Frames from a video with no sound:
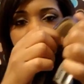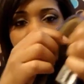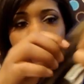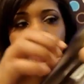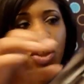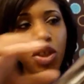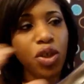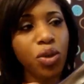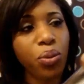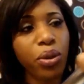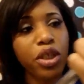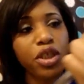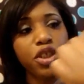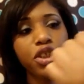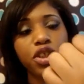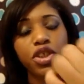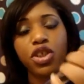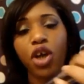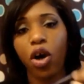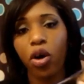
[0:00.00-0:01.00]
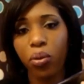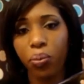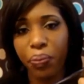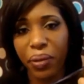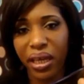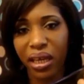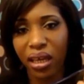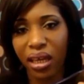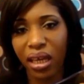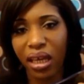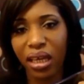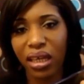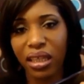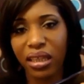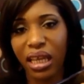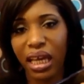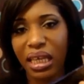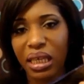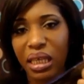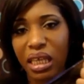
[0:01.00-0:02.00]
the shoe was so big
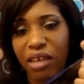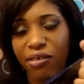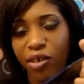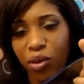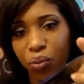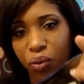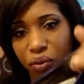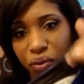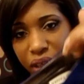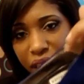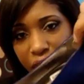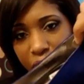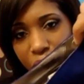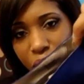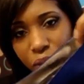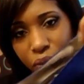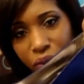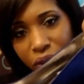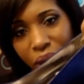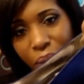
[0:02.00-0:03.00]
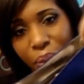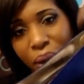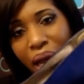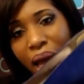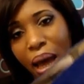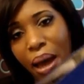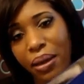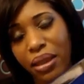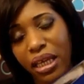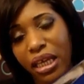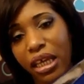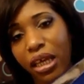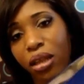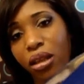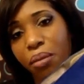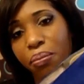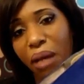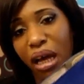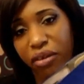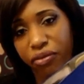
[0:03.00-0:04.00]
that even with the heel grip, the heel
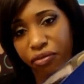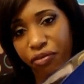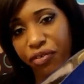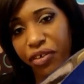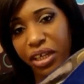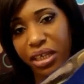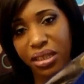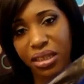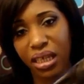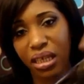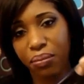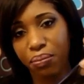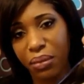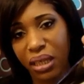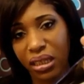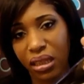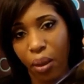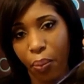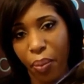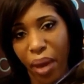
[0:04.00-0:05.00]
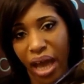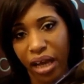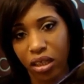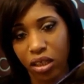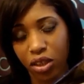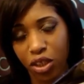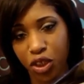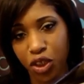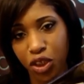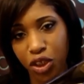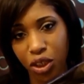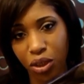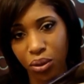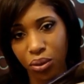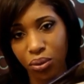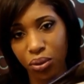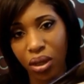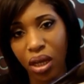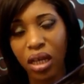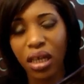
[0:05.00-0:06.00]
of my foot didn't meet the back of the shoe.
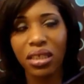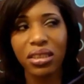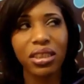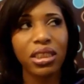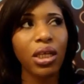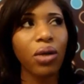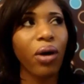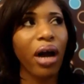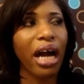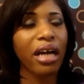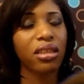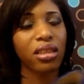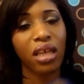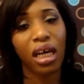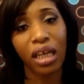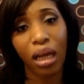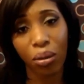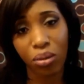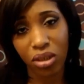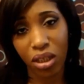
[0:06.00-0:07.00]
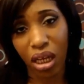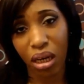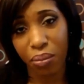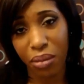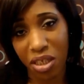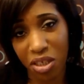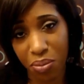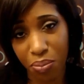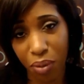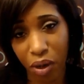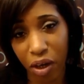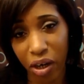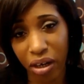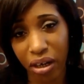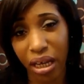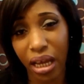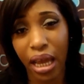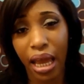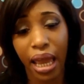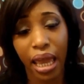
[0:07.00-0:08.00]
So I thought I was going to be smart
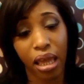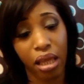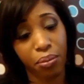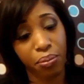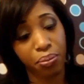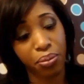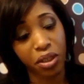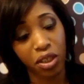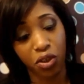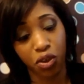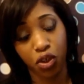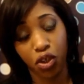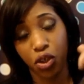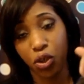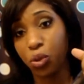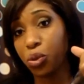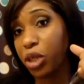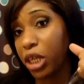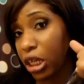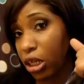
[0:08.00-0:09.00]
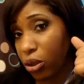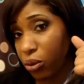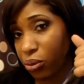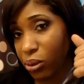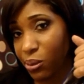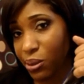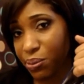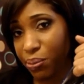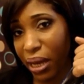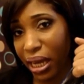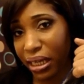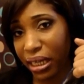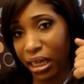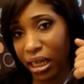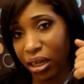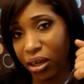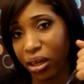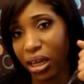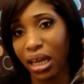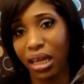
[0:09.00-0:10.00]
and put 2 heel grips back
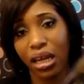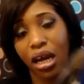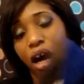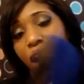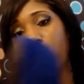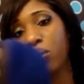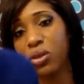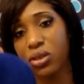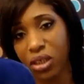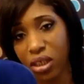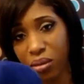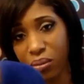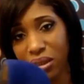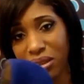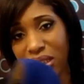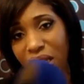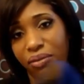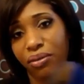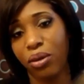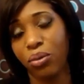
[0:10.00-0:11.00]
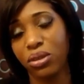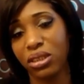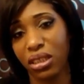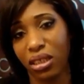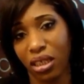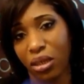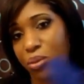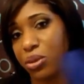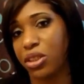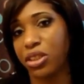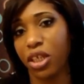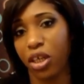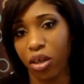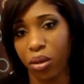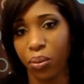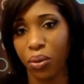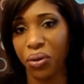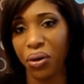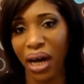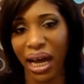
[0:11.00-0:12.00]
here, and I almost killed myself. It was a
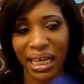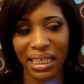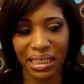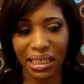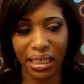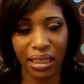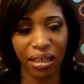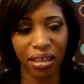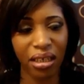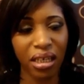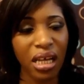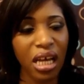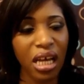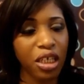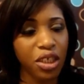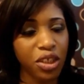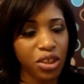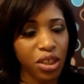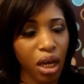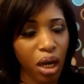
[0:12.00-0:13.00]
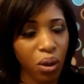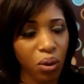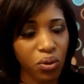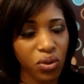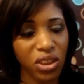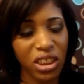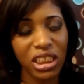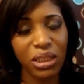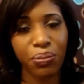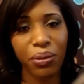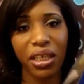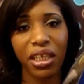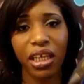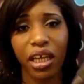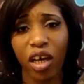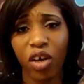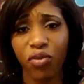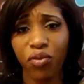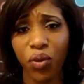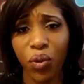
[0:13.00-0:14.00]
terrible idea. So just be
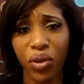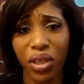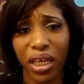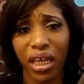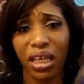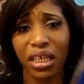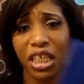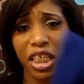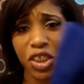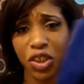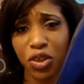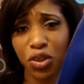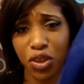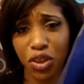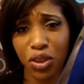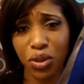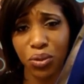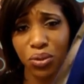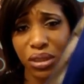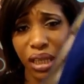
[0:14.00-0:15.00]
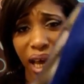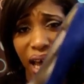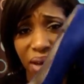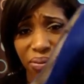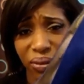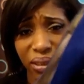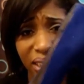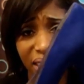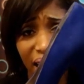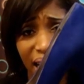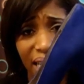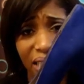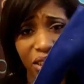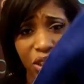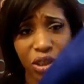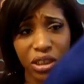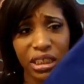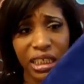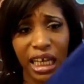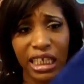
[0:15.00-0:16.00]
careful. Yeah, get your shoes half a size
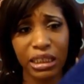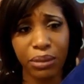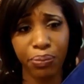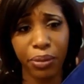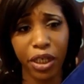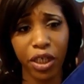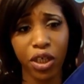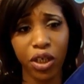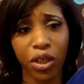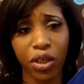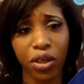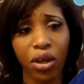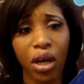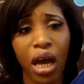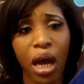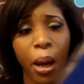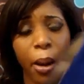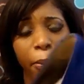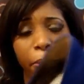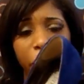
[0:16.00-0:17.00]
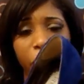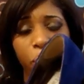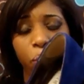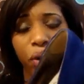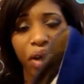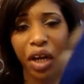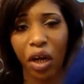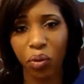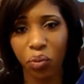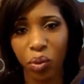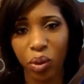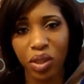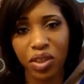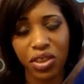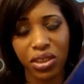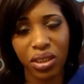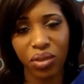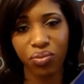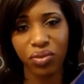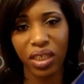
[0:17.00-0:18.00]
to a size bigger. But what I really
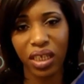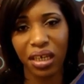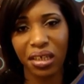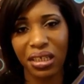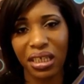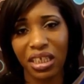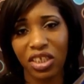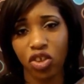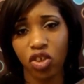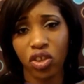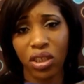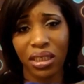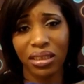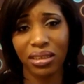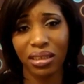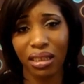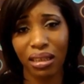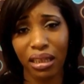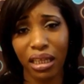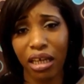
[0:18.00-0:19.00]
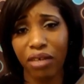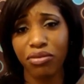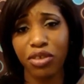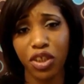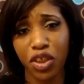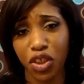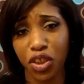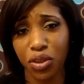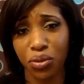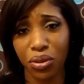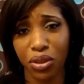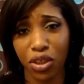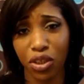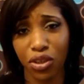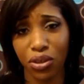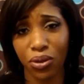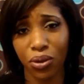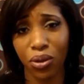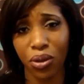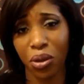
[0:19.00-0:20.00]
should have done is just left the shoe in the
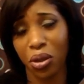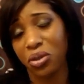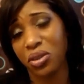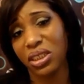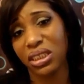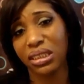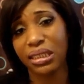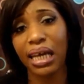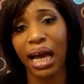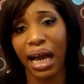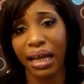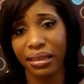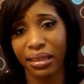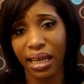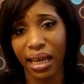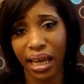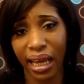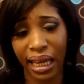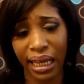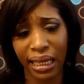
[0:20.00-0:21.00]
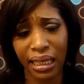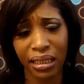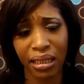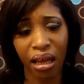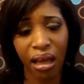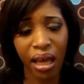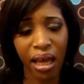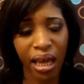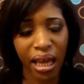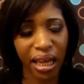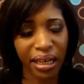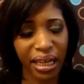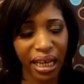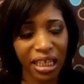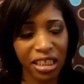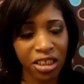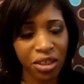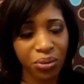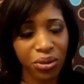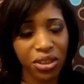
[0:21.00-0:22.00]
store or just gotten an 8. And
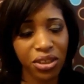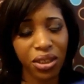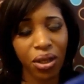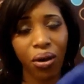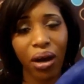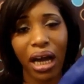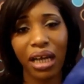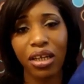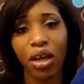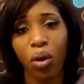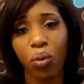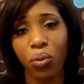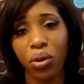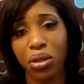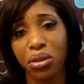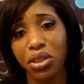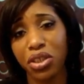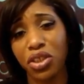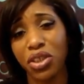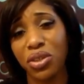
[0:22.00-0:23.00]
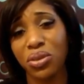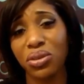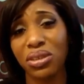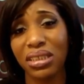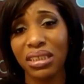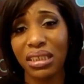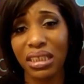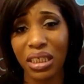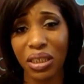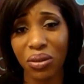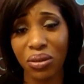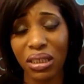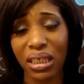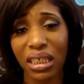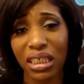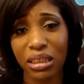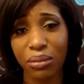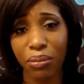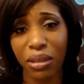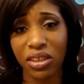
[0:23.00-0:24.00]
as a result, I don't wear these shoes nearly
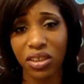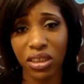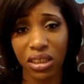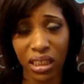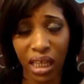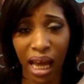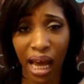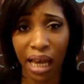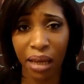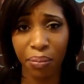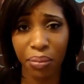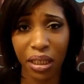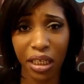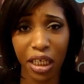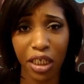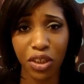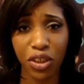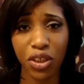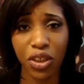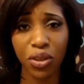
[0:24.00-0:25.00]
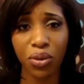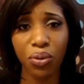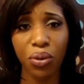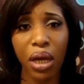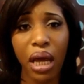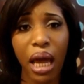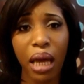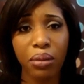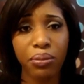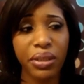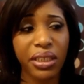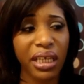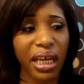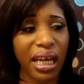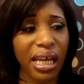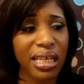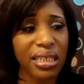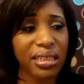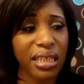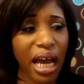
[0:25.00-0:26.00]
as much as I had planned to
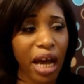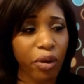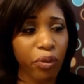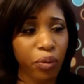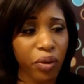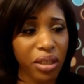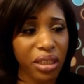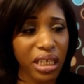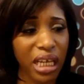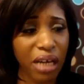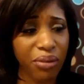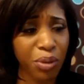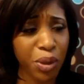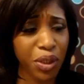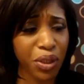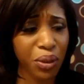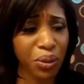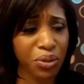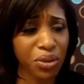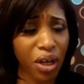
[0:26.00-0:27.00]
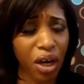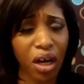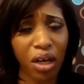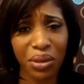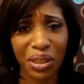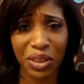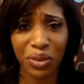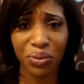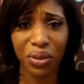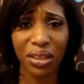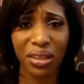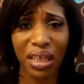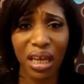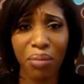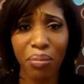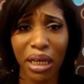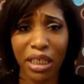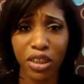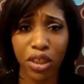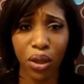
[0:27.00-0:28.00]
because I really have to use all the strength in
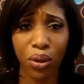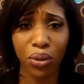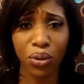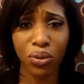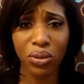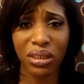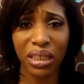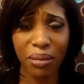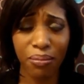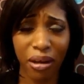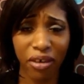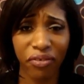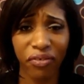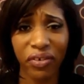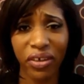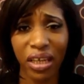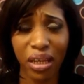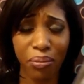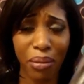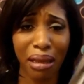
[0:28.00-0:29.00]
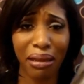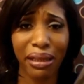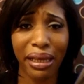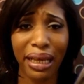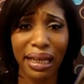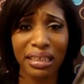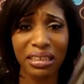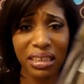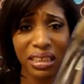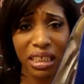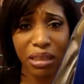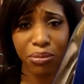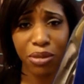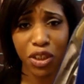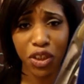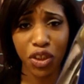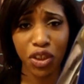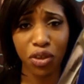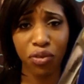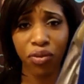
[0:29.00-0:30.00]
my toes, in my foot, and my legs to keep
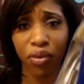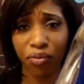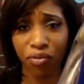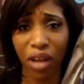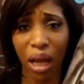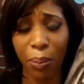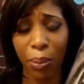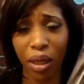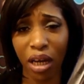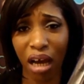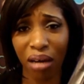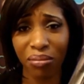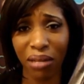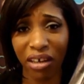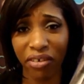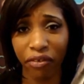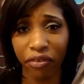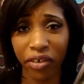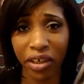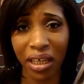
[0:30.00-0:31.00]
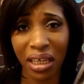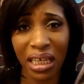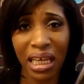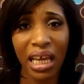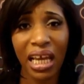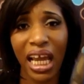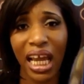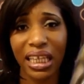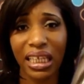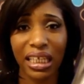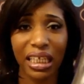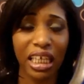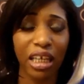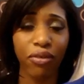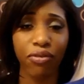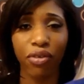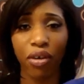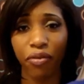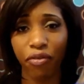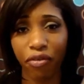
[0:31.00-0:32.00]
this shoe from flopping off my foot and to
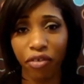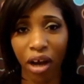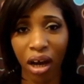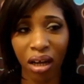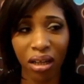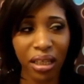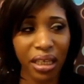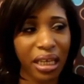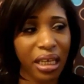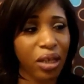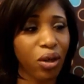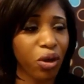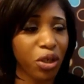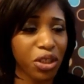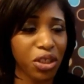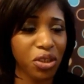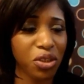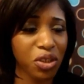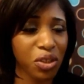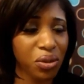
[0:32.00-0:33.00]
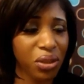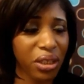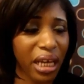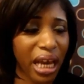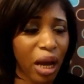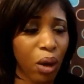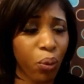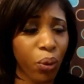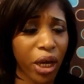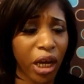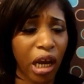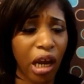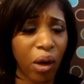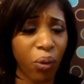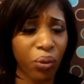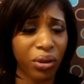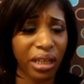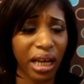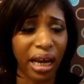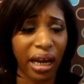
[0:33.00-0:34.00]
keep from falling. Or usually I wear it
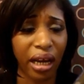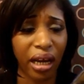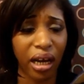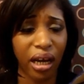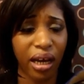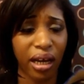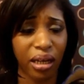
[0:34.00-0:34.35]
when I